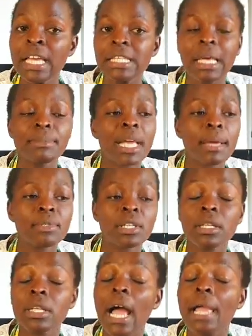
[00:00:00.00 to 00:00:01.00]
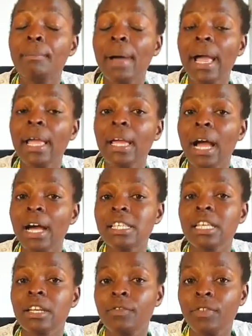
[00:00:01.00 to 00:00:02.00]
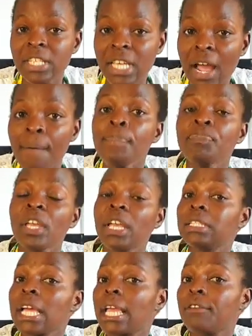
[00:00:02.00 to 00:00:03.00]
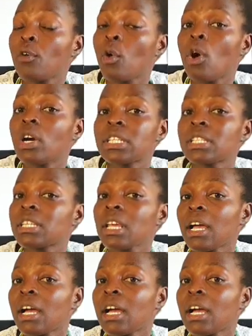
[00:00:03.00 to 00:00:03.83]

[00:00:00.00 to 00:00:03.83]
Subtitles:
Sometimes I buy Cerevita and I forgot,